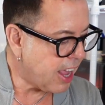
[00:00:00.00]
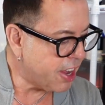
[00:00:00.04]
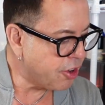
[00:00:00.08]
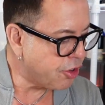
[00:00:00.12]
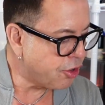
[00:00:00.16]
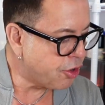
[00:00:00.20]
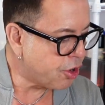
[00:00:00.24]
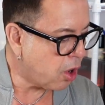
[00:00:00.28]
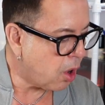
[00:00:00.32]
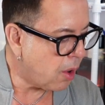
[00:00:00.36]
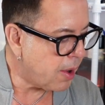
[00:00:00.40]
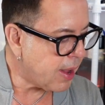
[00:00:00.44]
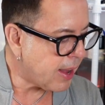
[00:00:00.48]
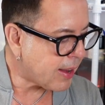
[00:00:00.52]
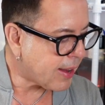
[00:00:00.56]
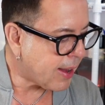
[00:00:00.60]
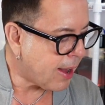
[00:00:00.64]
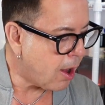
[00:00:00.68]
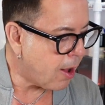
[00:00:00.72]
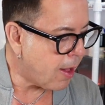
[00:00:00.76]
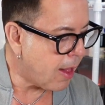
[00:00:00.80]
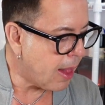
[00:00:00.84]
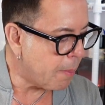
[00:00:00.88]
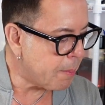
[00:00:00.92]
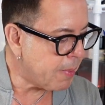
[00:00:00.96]
Enjoy a
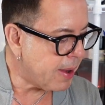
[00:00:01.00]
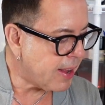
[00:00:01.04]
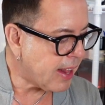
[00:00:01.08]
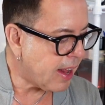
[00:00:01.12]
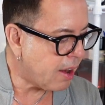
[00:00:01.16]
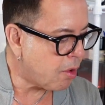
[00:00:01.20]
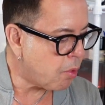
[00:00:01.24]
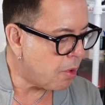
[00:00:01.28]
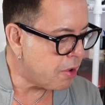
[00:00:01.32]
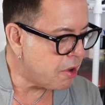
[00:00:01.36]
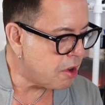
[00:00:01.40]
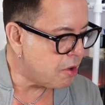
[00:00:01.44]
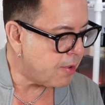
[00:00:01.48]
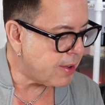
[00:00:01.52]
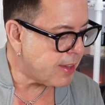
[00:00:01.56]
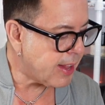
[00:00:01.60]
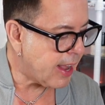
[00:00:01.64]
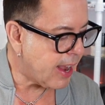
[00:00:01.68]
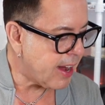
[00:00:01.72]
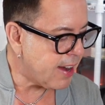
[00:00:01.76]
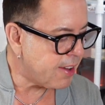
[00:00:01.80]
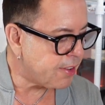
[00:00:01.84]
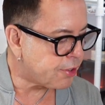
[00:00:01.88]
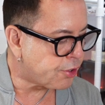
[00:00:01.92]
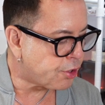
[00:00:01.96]
calming and
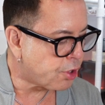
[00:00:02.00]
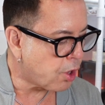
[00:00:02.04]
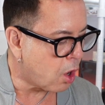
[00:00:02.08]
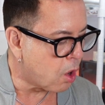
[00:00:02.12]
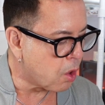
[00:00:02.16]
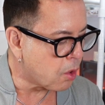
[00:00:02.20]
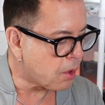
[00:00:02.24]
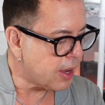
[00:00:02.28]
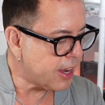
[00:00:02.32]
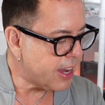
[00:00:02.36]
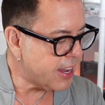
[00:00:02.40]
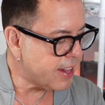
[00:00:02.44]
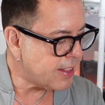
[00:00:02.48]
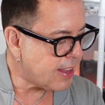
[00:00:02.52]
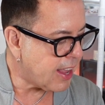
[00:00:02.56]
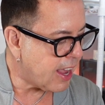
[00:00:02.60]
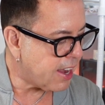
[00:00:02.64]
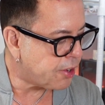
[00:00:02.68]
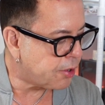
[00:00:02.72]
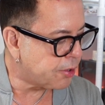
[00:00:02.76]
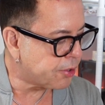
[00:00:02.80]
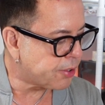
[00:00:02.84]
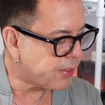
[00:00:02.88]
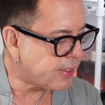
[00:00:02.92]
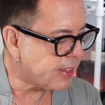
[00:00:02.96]
rejuvenating soak in
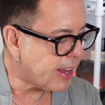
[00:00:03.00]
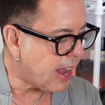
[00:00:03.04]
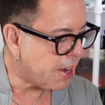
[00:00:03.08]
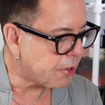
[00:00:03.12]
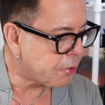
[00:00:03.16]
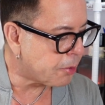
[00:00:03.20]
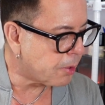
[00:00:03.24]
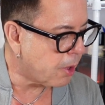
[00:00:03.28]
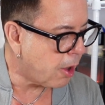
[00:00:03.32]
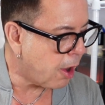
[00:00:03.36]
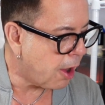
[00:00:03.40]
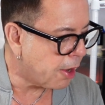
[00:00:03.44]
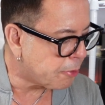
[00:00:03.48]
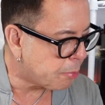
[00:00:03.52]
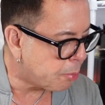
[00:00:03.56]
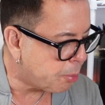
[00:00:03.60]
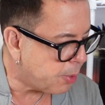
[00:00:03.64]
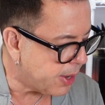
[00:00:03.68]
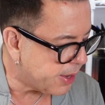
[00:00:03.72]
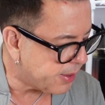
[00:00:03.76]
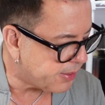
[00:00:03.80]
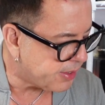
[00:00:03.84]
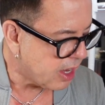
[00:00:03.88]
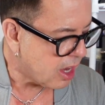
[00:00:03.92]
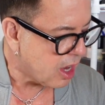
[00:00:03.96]
nature's natural hot
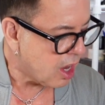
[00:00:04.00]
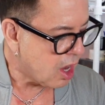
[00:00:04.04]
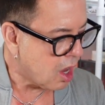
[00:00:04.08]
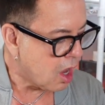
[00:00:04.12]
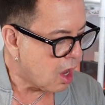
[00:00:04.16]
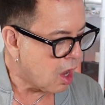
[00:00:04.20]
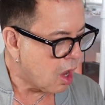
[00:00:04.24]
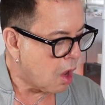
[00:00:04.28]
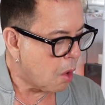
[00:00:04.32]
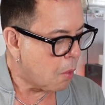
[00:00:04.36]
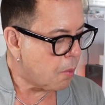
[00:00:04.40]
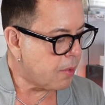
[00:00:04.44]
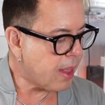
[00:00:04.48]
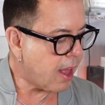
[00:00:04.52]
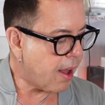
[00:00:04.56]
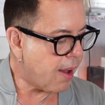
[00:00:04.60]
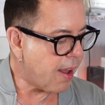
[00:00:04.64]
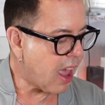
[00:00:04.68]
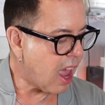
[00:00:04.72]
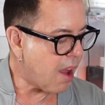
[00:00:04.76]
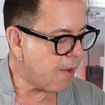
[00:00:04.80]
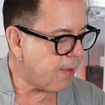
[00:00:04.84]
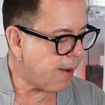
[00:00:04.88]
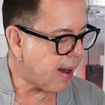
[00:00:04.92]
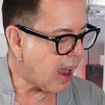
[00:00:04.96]
springs without
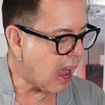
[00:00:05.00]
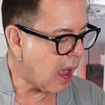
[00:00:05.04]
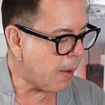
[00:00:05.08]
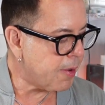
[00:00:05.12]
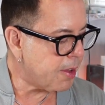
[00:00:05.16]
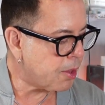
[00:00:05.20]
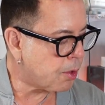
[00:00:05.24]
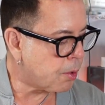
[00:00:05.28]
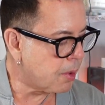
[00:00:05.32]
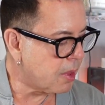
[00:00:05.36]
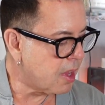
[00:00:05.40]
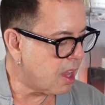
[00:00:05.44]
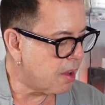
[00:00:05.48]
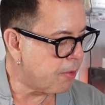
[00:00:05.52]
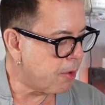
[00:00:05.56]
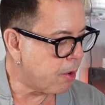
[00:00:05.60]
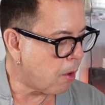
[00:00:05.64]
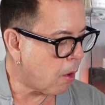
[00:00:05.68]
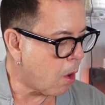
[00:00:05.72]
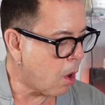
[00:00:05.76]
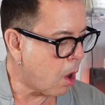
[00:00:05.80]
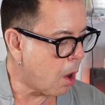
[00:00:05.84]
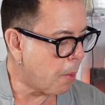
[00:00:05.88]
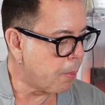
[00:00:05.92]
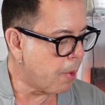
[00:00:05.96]
ever having to leave
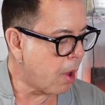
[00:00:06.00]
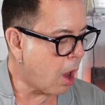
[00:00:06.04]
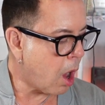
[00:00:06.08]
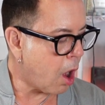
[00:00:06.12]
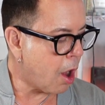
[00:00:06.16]
your home.